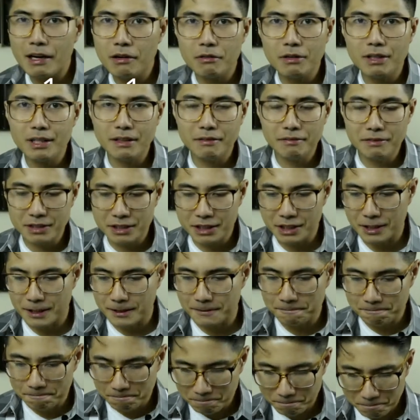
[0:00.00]
don't really give a shit.
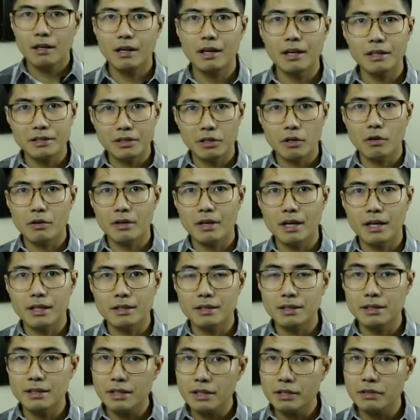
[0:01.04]
How's it going, guys?
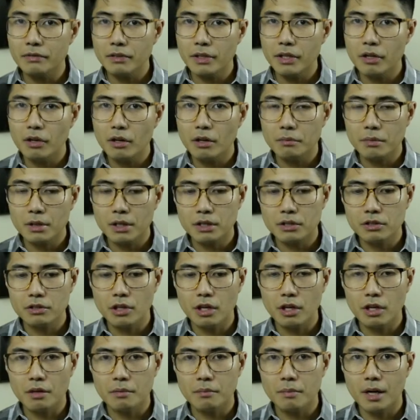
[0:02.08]
In this video, I'm going to
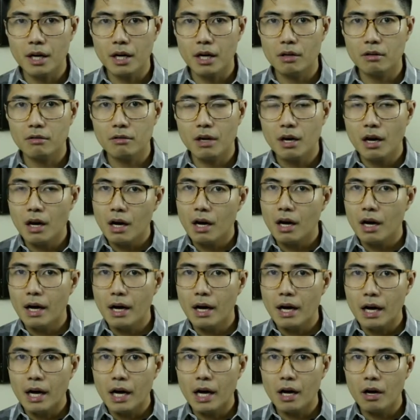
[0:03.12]
talk about
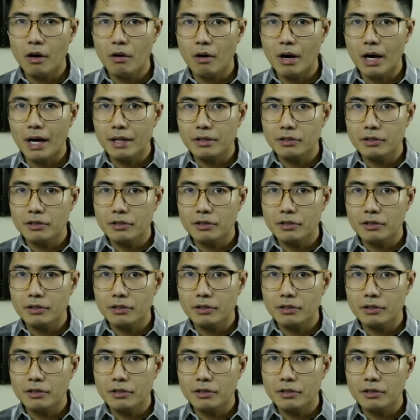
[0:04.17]
how I